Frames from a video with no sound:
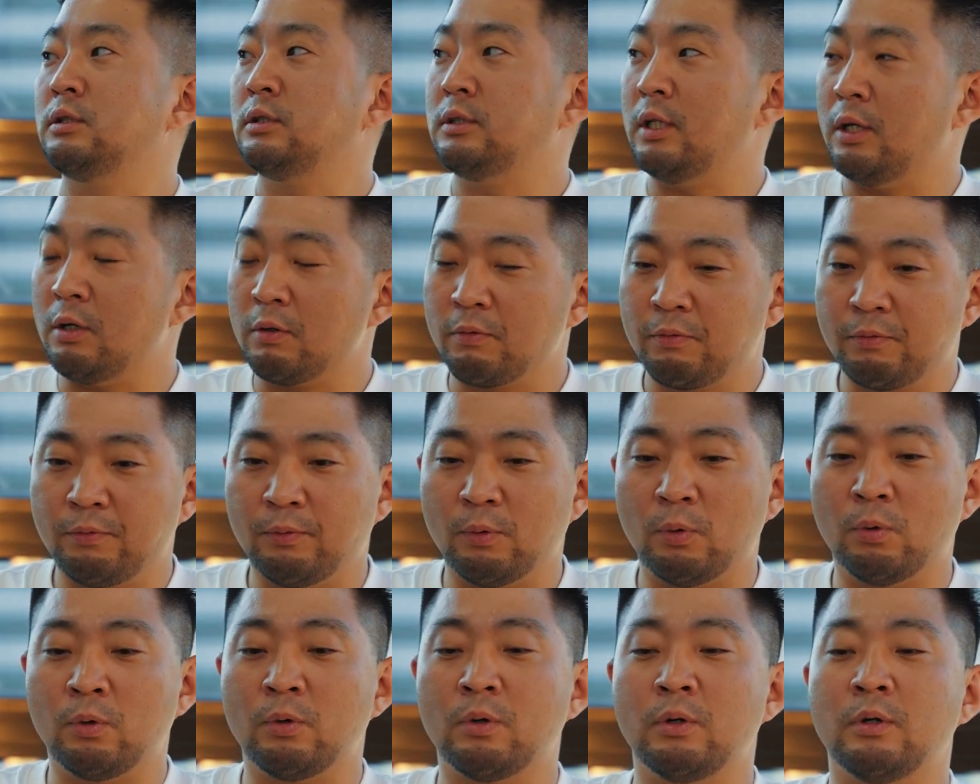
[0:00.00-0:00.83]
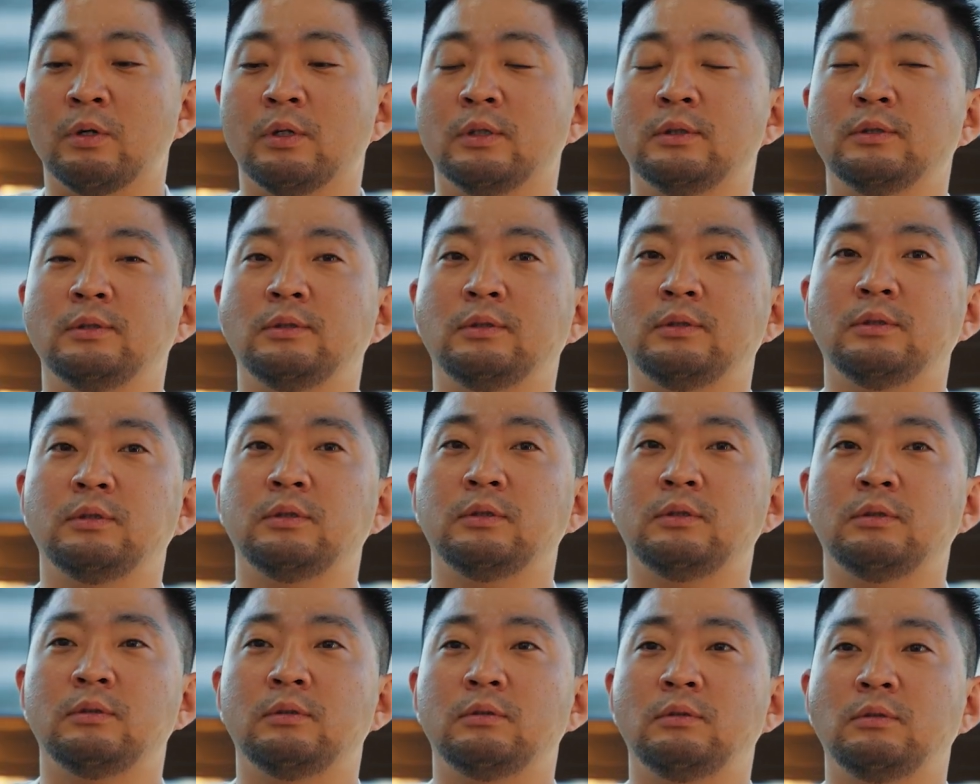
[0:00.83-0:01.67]
Therefore,
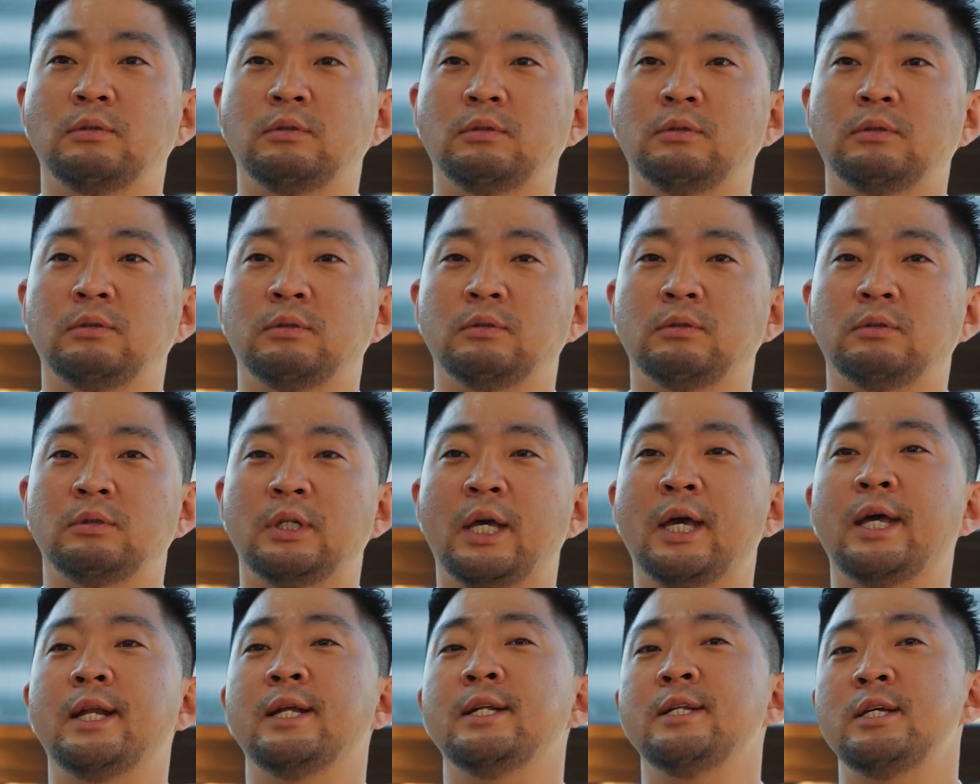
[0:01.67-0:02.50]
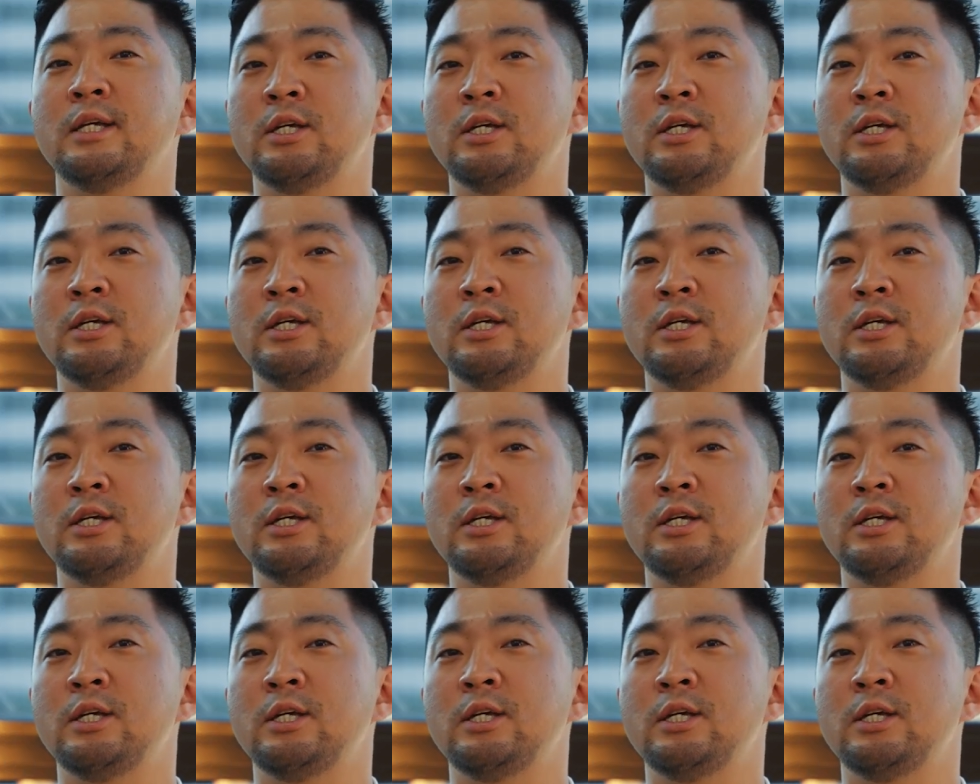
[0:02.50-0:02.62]
they had an